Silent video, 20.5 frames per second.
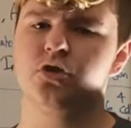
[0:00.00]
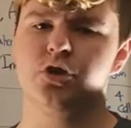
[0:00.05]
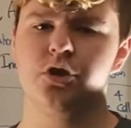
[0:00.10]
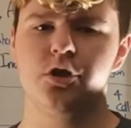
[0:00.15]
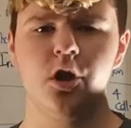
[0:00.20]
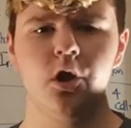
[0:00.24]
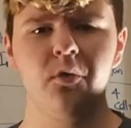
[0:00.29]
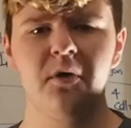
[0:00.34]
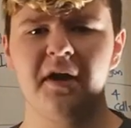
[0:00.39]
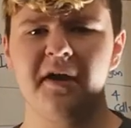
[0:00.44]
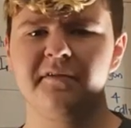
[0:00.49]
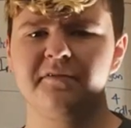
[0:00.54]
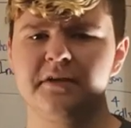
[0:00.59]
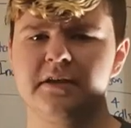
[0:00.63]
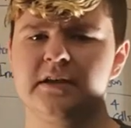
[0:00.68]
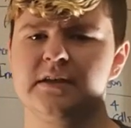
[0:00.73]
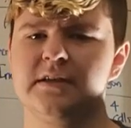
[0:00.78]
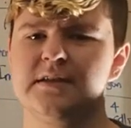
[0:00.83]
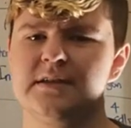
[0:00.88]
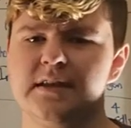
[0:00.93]
no
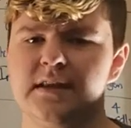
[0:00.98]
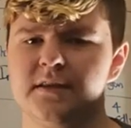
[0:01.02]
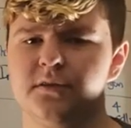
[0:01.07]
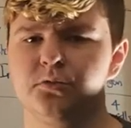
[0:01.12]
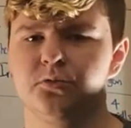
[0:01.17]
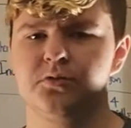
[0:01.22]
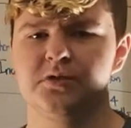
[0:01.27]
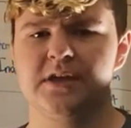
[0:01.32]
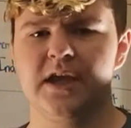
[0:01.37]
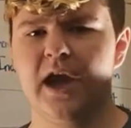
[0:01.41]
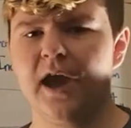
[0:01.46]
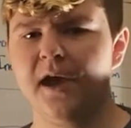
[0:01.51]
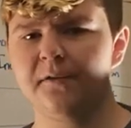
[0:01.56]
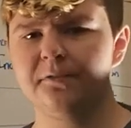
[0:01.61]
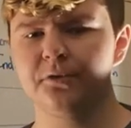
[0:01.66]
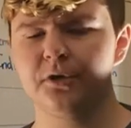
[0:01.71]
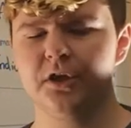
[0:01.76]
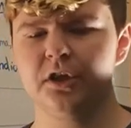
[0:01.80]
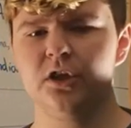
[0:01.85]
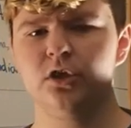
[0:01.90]
evidence that there was
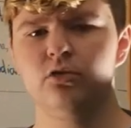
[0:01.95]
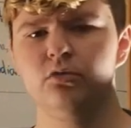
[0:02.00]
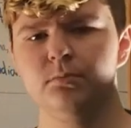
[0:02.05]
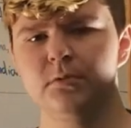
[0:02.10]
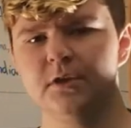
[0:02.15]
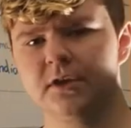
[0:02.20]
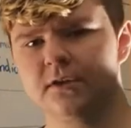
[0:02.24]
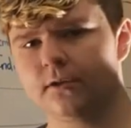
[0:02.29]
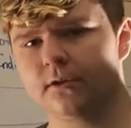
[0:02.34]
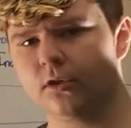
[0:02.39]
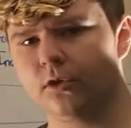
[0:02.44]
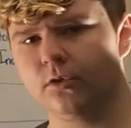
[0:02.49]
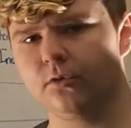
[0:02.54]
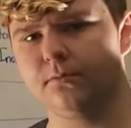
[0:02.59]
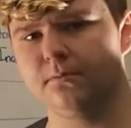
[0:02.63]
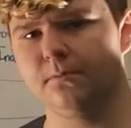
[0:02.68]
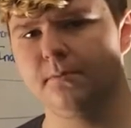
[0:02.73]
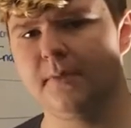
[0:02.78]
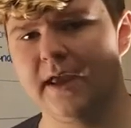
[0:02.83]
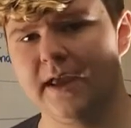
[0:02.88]
ever a human
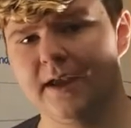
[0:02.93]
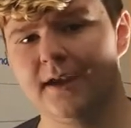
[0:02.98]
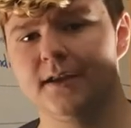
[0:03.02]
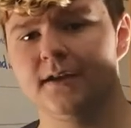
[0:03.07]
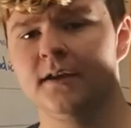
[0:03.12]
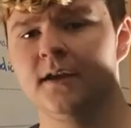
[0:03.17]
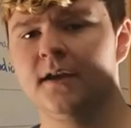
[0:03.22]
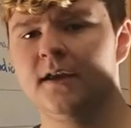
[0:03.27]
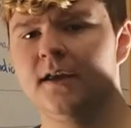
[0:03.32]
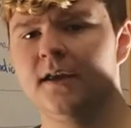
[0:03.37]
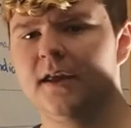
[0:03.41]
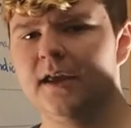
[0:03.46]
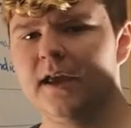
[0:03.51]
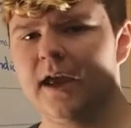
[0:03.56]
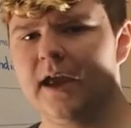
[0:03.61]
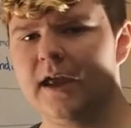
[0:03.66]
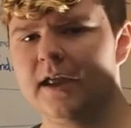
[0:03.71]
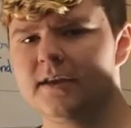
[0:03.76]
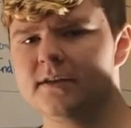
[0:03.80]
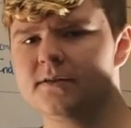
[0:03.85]
clone made,
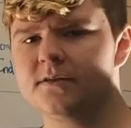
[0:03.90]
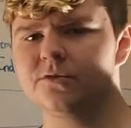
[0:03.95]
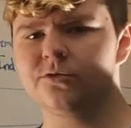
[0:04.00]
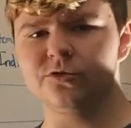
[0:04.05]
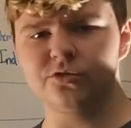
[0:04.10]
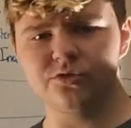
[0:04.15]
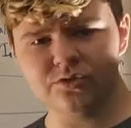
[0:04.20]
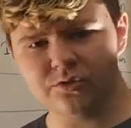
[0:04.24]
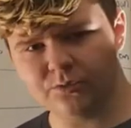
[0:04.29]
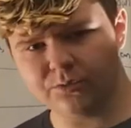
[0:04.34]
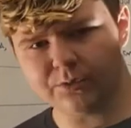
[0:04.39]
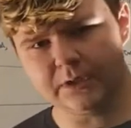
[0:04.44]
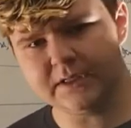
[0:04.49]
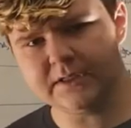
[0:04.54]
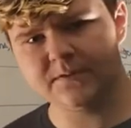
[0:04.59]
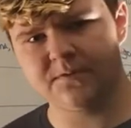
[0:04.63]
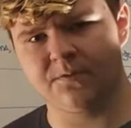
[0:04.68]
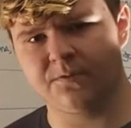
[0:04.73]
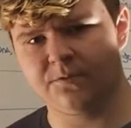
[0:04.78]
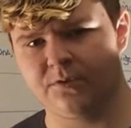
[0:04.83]
and there's a
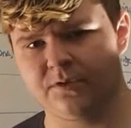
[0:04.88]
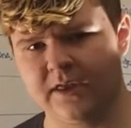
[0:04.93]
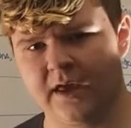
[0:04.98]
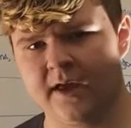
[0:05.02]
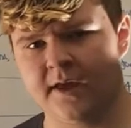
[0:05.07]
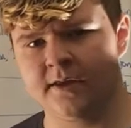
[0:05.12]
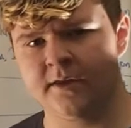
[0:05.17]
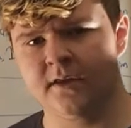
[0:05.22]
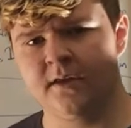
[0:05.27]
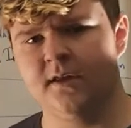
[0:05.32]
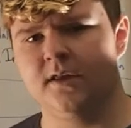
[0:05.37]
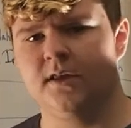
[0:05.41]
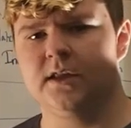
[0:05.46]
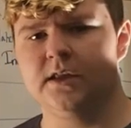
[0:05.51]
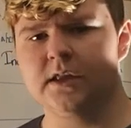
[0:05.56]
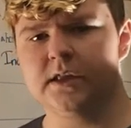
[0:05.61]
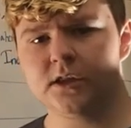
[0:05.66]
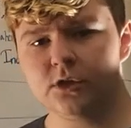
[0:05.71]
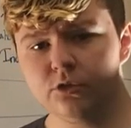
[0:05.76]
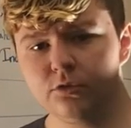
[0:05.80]
reason for that.
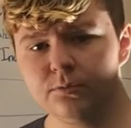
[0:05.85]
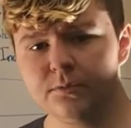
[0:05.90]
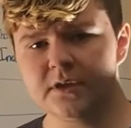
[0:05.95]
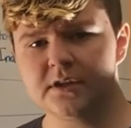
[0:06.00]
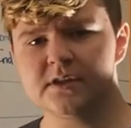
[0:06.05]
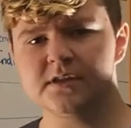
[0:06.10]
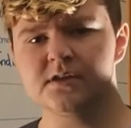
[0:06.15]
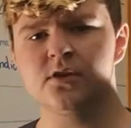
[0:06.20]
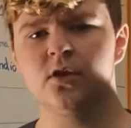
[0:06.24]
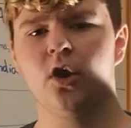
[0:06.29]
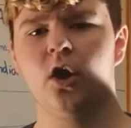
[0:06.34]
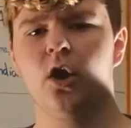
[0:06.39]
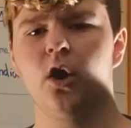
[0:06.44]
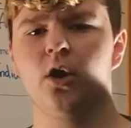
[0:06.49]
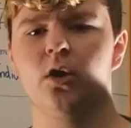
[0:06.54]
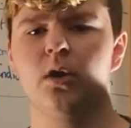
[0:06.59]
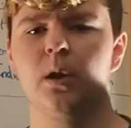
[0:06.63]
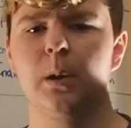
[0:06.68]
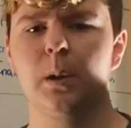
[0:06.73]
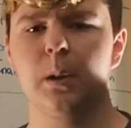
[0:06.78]
Humans
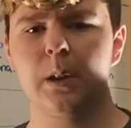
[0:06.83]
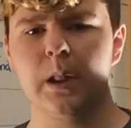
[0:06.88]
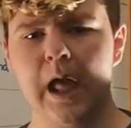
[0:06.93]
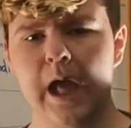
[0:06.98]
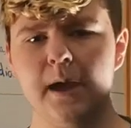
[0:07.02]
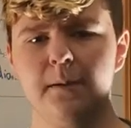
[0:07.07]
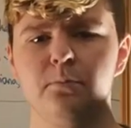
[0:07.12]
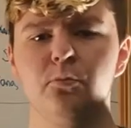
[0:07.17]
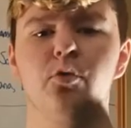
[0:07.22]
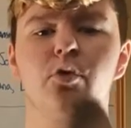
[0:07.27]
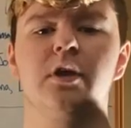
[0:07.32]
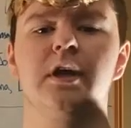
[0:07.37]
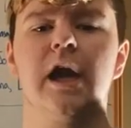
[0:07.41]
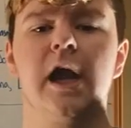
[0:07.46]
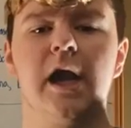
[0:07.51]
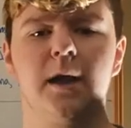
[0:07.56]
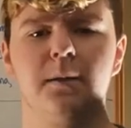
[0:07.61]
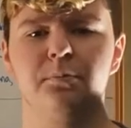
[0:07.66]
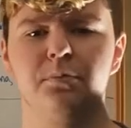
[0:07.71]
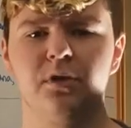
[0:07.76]
are a lot more
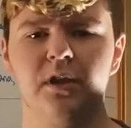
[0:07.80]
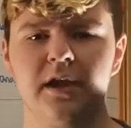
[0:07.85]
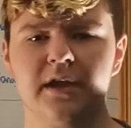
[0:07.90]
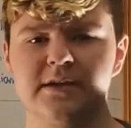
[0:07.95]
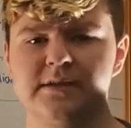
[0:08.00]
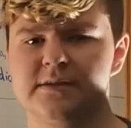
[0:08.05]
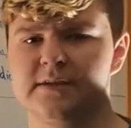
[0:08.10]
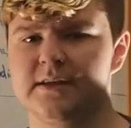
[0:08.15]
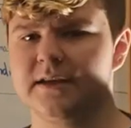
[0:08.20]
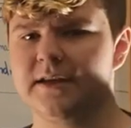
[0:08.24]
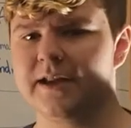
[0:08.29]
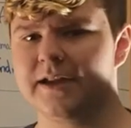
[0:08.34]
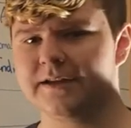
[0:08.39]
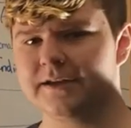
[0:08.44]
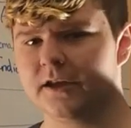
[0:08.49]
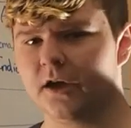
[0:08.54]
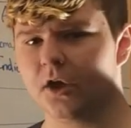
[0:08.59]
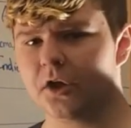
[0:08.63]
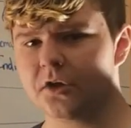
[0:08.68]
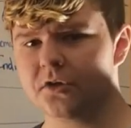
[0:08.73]
complex than
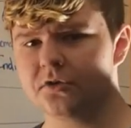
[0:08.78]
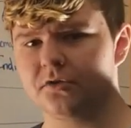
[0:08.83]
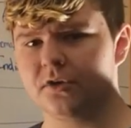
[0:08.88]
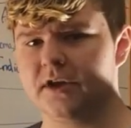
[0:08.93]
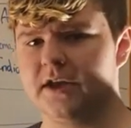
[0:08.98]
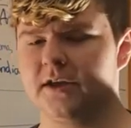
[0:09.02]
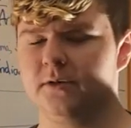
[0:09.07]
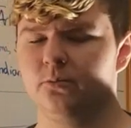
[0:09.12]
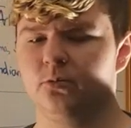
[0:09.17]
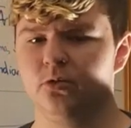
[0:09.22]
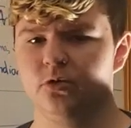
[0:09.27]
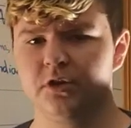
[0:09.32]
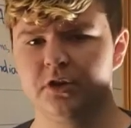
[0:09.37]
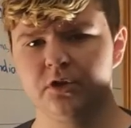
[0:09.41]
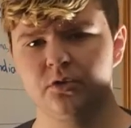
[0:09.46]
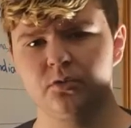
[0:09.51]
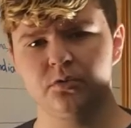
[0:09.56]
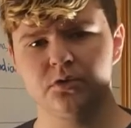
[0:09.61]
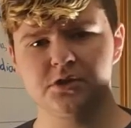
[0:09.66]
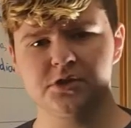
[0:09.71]
any other animal
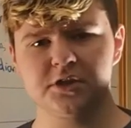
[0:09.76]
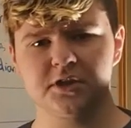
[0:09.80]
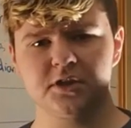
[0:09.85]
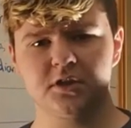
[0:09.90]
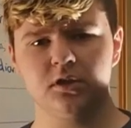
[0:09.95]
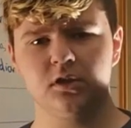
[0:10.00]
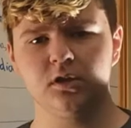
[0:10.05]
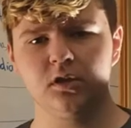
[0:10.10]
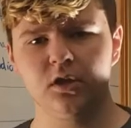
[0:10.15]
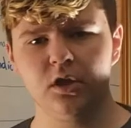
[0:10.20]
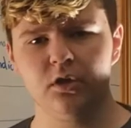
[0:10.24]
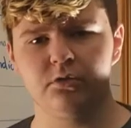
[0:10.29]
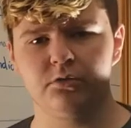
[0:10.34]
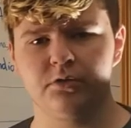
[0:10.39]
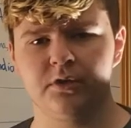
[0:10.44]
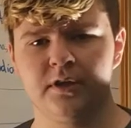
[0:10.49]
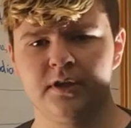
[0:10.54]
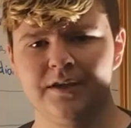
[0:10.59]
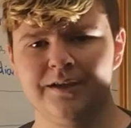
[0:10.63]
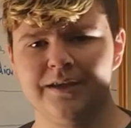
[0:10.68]
in order to
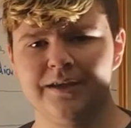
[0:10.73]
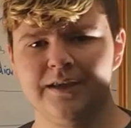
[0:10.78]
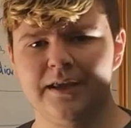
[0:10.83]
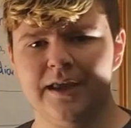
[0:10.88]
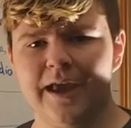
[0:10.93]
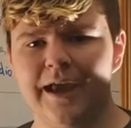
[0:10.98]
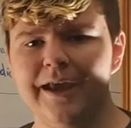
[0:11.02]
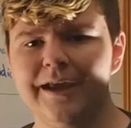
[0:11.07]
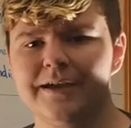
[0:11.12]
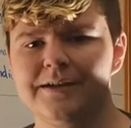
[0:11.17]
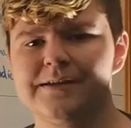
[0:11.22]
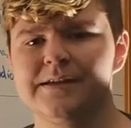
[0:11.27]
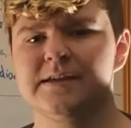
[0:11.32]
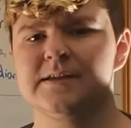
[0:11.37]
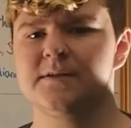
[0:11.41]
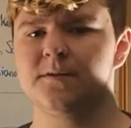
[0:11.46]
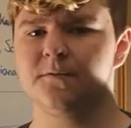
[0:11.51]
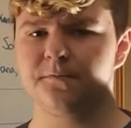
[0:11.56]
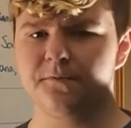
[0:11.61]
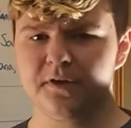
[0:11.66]
clone, and
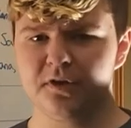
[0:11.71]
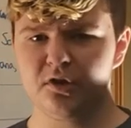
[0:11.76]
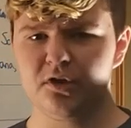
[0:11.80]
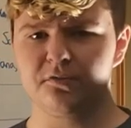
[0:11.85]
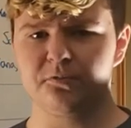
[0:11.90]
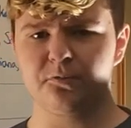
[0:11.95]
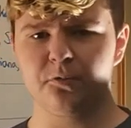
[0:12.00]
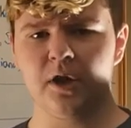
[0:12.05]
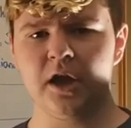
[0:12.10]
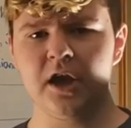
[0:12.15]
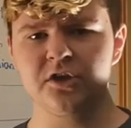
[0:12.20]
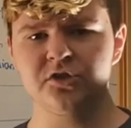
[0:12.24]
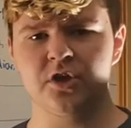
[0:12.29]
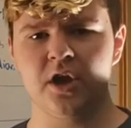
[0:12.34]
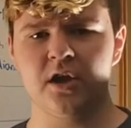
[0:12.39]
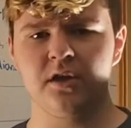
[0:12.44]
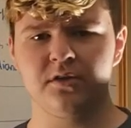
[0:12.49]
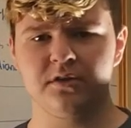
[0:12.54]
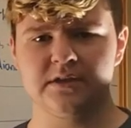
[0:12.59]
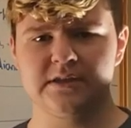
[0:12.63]
it's a very
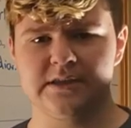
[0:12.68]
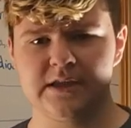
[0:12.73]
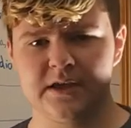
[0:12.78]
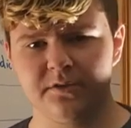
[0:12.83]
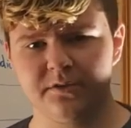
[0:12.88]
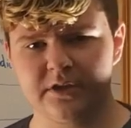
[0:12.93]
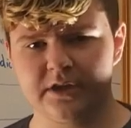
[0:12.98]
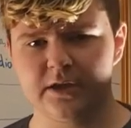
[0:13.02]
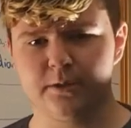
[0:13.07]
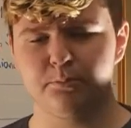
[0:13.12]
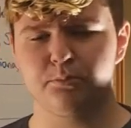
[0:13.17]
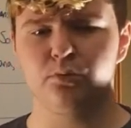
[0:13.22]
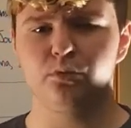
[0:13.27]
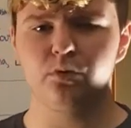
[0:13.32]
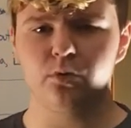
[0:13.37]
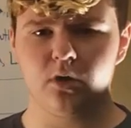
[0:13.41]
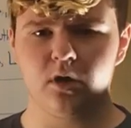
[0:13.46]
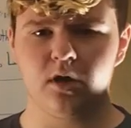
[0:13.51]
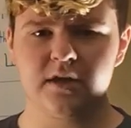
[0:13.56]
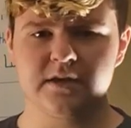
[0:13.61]
fragile and delicate
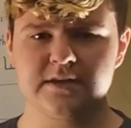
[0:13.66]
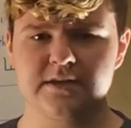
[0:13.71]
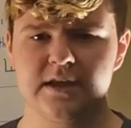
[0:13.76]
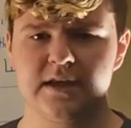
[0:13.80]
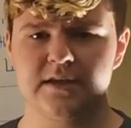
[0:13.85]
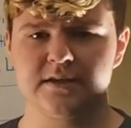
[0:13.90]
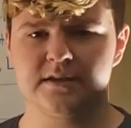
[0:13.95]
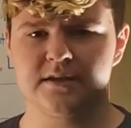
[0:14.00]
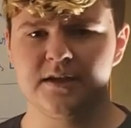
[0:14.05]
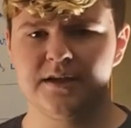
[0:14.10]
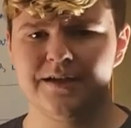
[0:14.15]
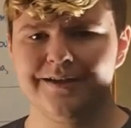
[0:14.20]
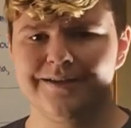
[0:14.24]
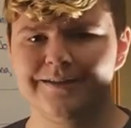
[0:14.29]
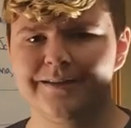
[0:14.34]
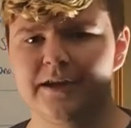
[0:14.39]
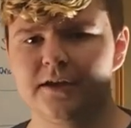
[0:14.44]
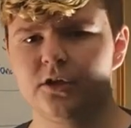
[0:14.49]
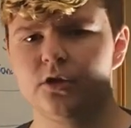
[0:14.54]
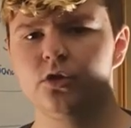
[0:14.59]
process
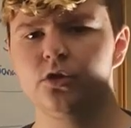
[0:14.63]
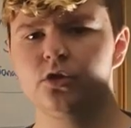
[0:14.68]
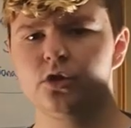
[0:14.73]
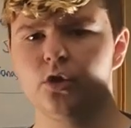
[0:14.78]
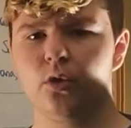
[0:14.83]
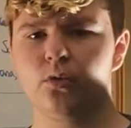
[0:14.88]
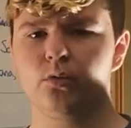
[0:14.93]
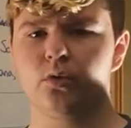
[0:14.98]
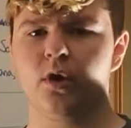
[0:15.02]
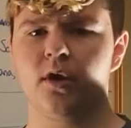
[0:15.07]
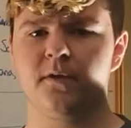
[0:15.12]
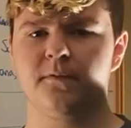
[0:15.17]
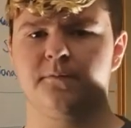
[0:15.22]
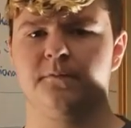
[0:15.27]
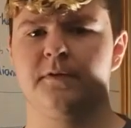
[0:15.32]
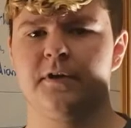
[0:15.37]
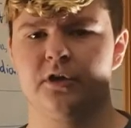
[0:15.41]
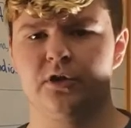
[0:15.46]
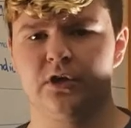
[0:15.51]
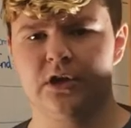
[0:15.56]
that could go wrong
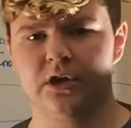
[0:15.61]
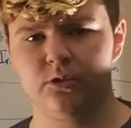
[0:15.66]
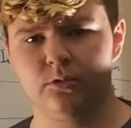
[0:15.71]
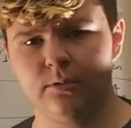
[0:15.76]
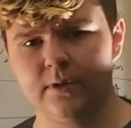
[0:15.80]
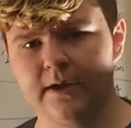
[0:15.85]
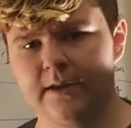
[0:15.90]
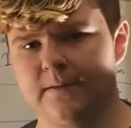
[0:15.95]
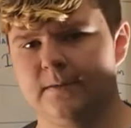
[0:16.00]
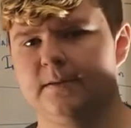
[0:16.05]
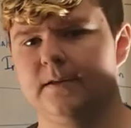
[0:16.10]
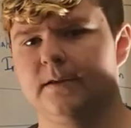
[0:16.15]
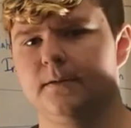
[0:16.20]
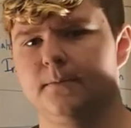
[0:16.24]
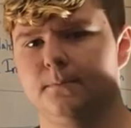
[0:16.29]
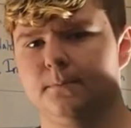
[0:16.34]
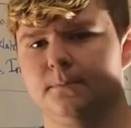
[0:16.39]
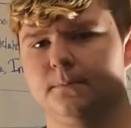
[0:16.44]
very quickly.